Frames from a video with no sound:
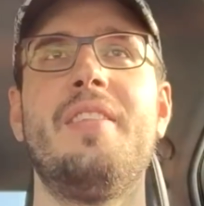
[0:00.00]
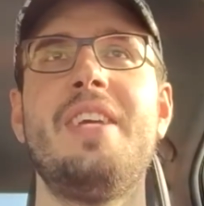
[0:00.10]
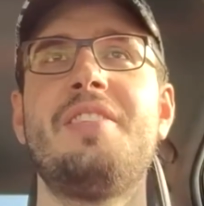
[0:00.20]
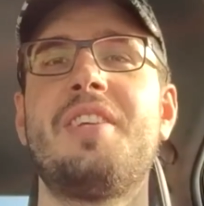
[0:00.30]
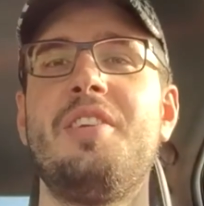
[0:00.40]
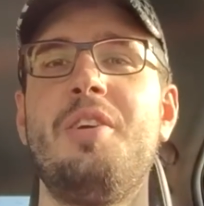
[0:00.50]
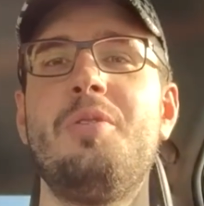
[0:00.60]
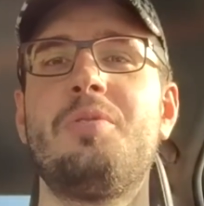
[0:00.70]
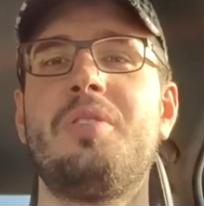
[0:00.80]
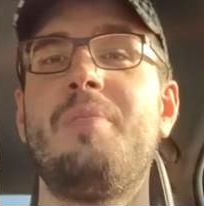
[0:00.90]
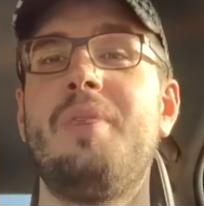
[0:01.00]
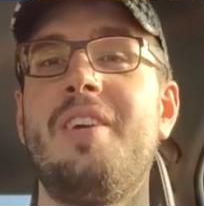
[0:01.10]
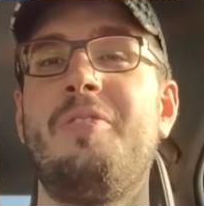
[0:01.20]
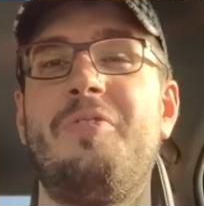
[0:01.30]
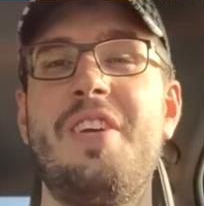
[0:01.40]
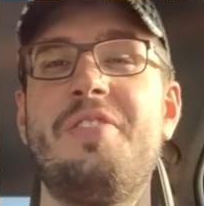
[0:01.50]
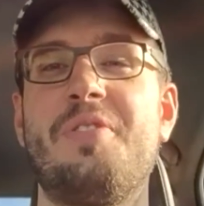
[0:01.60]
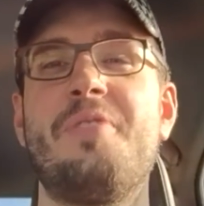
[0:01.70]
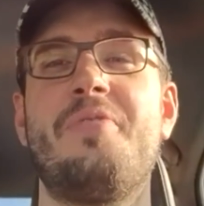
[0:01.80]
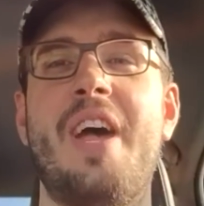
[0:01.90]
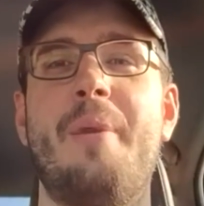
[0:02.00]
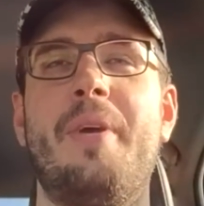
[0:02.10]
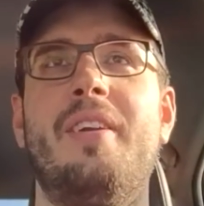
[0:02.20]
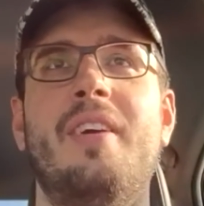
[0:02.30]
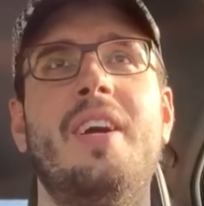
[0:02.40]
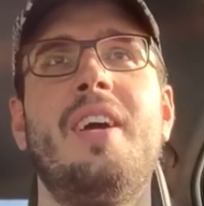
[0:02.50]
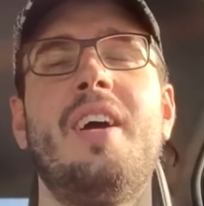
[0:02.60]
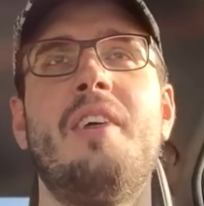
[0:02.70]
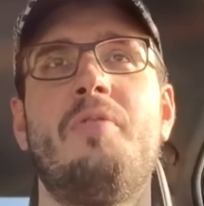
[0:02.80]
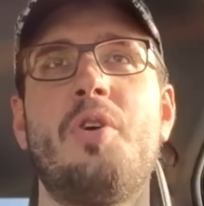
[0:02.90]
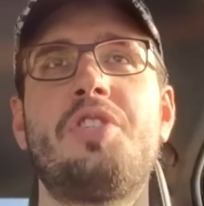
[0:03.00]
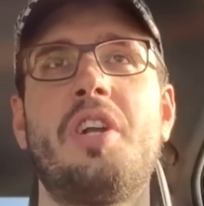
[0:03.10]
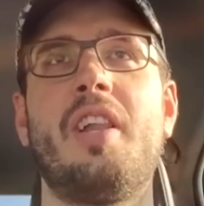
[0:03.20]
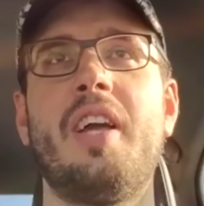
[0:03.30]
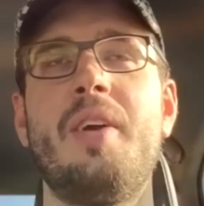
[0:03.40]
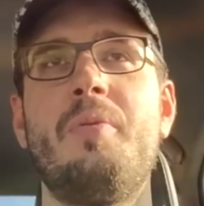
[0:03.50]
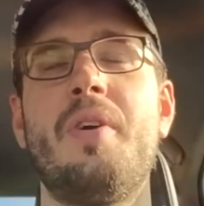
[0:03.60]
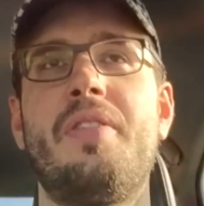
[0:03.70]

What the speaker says: these can usually be feast or famine. Fortunately, with